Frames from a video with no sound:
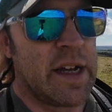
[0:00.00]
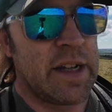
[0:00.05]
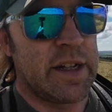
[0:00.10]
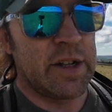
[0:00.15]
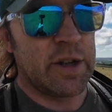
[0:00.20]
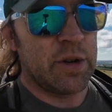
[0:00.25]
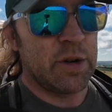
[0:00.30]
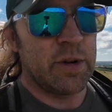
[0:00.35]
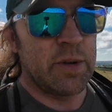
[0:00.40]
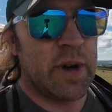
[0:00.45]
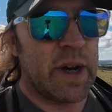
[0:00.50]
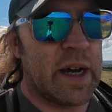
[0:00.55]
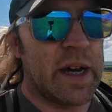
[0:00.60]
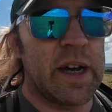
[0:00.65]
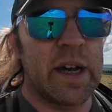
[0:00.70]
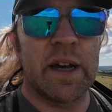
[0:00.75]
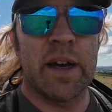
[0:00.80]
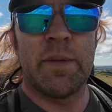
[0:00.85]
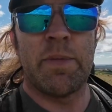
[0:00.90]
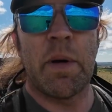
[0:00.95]
do
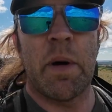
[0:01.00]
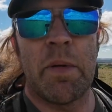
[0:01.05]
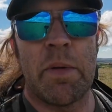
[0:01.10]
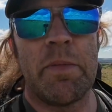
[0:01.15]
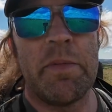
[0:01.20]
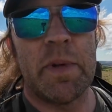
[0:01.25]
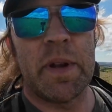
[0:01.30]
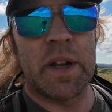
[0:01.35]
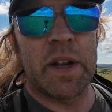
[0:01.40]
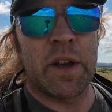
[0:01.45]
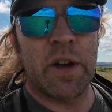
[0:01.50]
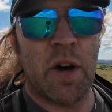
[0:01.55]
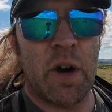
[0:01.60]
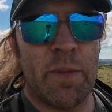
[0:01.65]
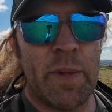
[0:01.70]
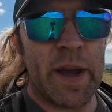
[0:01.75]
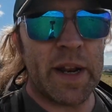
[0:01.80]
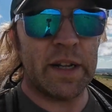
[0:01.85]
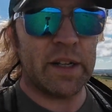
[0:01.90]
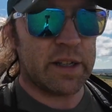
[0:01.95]
pop them in the
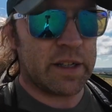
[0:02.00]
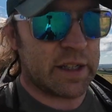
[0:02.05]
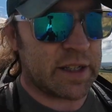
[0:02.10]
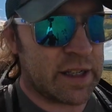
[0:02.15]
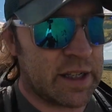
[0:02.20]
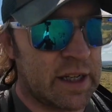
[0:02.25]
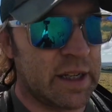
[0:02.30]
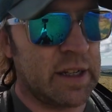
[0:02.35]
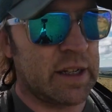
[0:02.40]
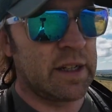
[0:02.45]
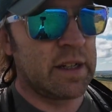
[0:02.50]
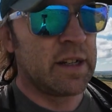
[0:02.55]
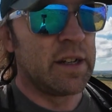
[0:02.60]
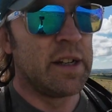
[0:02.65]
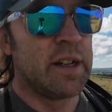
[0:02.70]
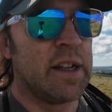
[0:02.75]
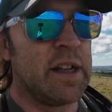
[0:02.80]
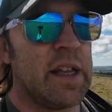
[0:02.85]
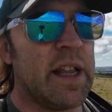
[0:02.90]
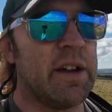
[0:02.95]
comments.
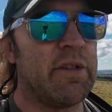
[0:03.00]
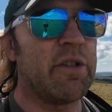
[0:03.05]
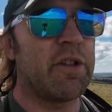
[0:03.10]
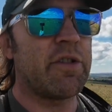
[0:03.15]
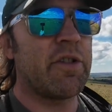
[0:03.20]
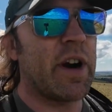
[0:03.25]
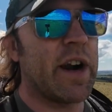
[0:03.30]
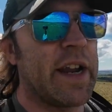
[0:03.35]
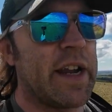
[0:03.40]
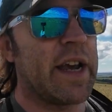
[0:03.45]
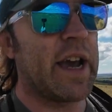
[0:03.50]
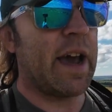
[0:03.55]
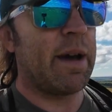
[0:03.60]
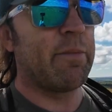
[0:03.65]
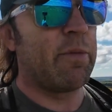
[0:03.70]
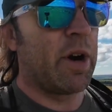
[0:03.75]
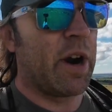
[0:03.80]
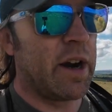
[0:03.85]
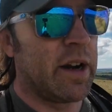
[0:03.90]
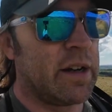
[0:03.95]
They're a great
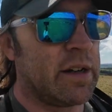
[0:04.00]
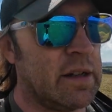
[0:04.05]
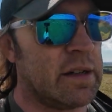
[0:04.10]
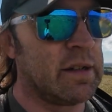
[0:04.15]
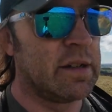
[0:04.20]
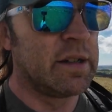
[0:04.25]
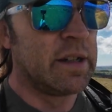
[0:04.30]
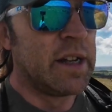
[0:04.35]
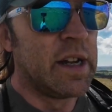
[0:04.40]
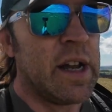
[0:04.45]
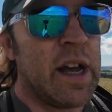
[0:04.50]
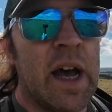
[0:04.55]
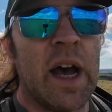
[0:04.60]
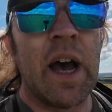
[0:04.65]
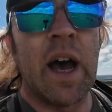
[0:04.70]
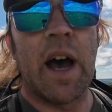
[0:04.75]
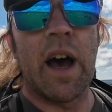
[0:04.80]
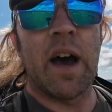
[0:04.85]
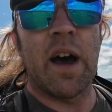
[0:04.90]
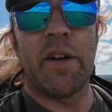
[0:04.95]
camera.
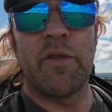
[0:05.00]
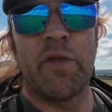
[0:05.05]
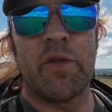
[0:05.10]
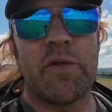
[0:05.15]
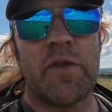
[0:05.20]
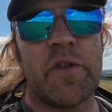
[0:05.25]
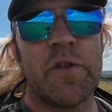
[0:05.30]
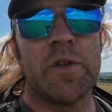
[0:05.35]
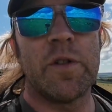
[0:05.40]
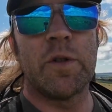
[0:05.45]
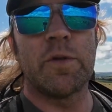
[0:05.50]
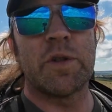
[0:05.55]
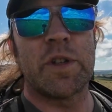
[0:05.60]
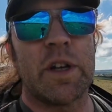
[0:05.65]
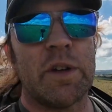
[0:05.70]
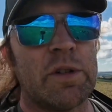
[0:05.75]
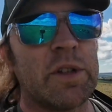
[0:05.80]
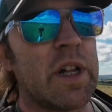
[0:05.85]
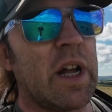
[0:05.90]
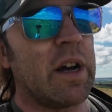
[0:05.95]
I've
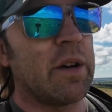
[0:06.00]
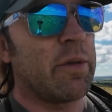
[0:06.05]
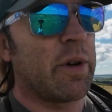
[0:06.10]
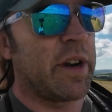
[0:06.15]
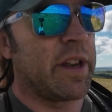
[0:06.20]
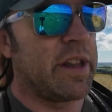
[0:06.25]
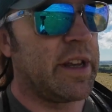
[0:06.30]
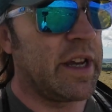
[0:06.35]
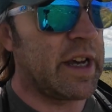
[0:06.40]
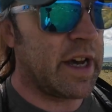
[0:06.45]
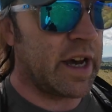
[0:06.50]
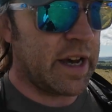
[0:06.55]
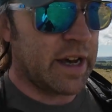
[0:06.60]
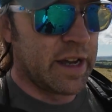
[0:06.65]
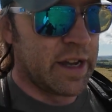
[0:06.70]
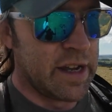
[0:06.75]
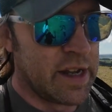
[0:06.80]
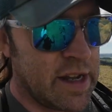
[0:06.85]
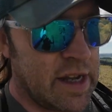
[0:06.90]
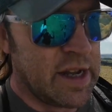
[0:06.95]
also stuck one of the
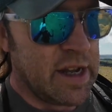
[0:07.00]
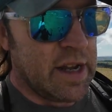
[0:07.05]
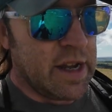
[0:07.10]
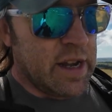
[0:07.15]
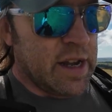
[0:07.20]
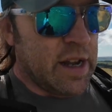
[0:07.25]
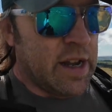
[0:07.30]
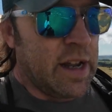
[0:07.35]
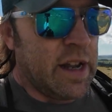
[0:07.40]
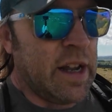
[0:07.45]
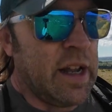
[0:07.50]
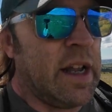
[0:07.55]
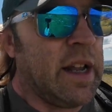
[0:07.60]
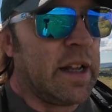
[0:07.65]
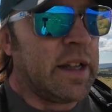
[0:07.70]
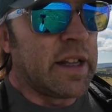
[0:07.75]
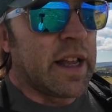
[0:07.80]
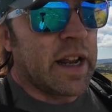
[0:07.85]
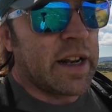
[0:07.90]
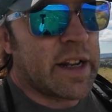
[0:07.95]

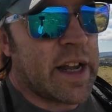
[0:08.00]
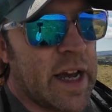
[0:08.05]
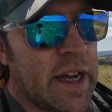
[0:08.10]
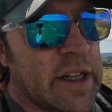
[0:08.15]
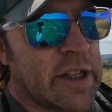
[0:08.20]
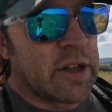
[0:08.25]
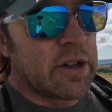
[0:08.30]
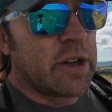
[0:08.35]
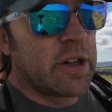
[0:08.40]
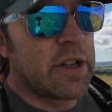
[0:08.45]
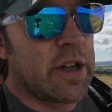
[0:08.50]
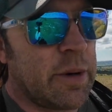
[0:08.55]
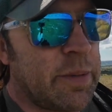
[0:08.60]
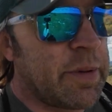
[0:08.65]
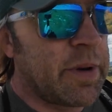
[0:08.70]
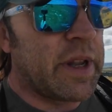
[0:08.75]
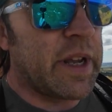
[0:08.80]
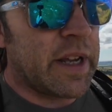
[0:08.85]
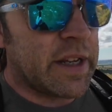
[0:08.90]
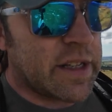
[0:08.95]
dead cats on the top
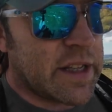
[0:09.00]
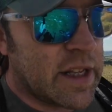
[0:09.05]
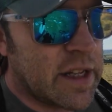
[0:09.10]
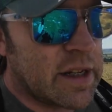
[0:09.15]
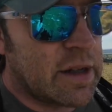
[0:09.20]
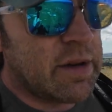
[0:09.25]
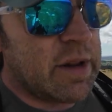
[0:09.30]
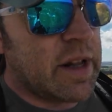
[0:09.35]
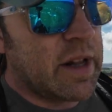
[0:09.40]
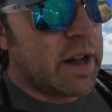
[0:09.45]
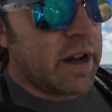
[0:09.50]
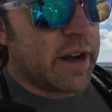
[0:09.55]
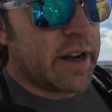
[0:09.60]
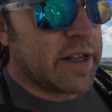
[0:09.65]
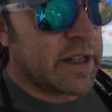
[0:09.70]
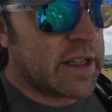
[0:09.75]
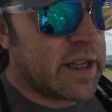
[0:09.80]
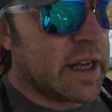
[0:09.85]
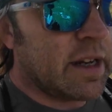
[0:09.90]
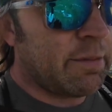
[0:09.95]
of this. Like I
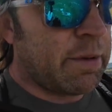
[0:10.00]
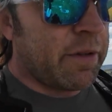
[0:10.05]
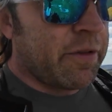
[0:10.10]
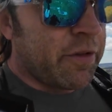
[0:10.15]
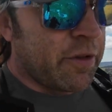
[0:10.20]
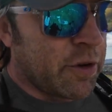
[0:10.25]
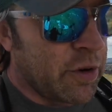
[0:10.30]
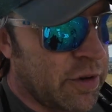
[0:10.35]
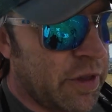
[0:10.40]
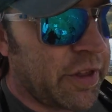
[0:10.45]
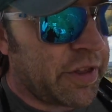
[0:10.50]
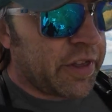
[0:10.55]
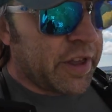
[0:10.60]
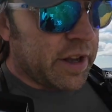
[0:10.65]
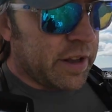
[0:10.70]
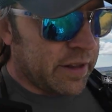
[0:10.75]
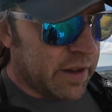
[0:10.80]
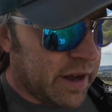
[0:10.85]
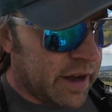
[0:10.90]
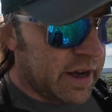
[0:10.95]
said before, the
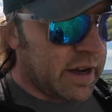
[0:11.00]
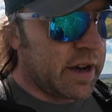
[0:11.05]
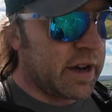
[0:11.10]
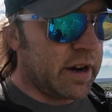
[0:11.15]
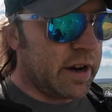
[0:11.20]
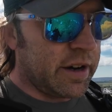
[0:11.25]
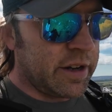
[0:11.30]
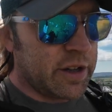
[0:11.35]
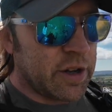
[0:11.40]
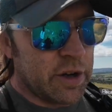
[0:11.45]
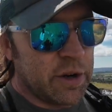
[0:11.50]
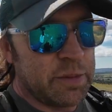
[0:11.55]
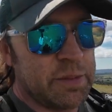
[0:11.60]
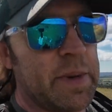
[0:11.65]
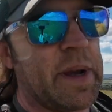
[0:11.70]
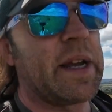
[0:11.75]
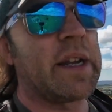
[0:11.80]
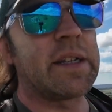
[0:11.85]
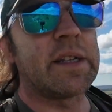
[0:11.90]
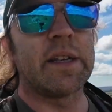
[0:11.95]
thing that I do
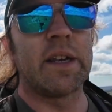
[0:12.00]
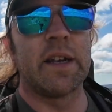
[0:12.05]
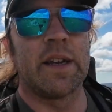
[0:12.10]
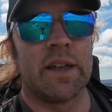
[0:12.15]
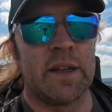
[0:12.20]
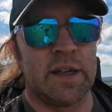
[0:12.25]
miss